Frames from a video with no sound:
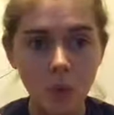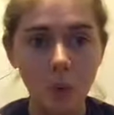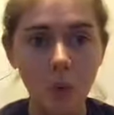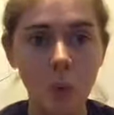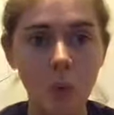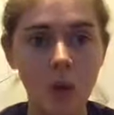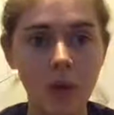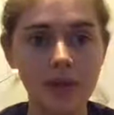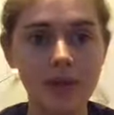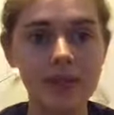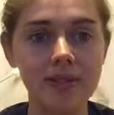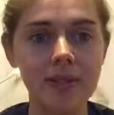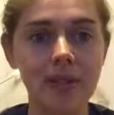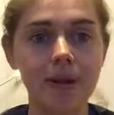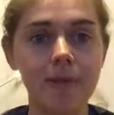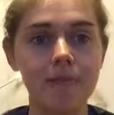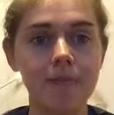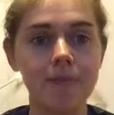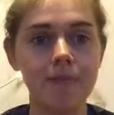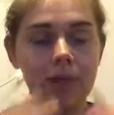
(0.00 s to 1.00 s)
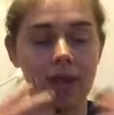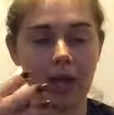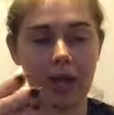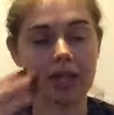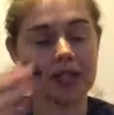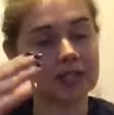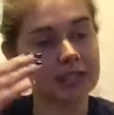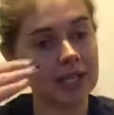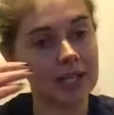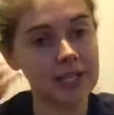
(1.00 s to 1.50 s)
one step. I
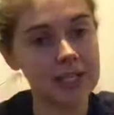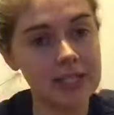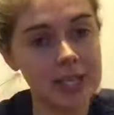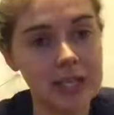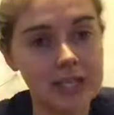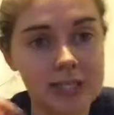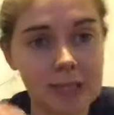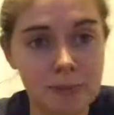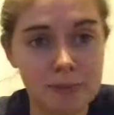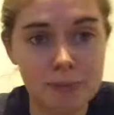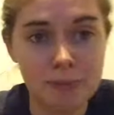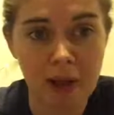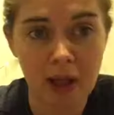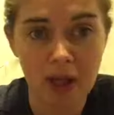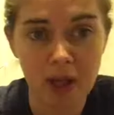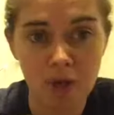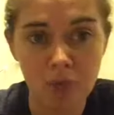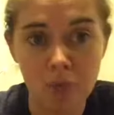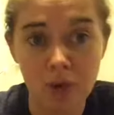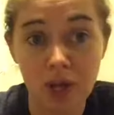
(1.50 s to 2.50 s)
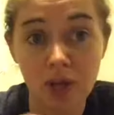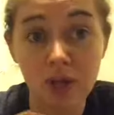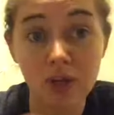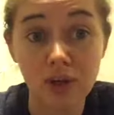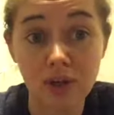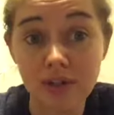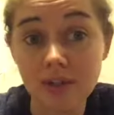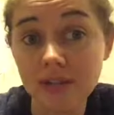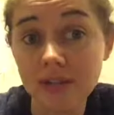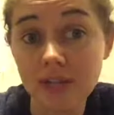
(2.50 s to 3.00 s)
decided to take steps back on what I
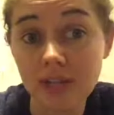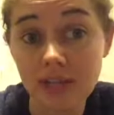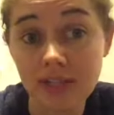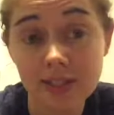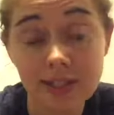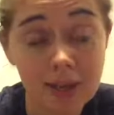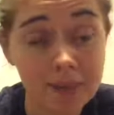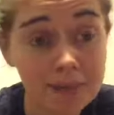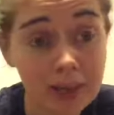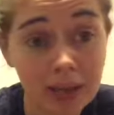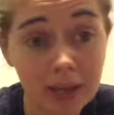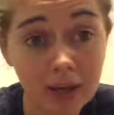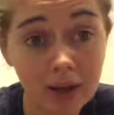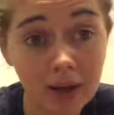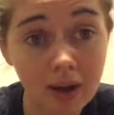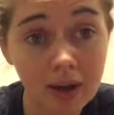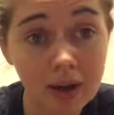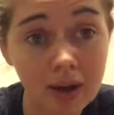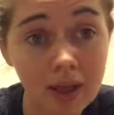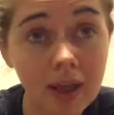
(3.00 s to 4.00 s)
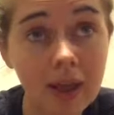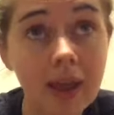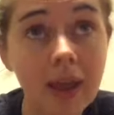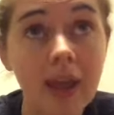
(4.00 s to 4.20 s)
could take step back on.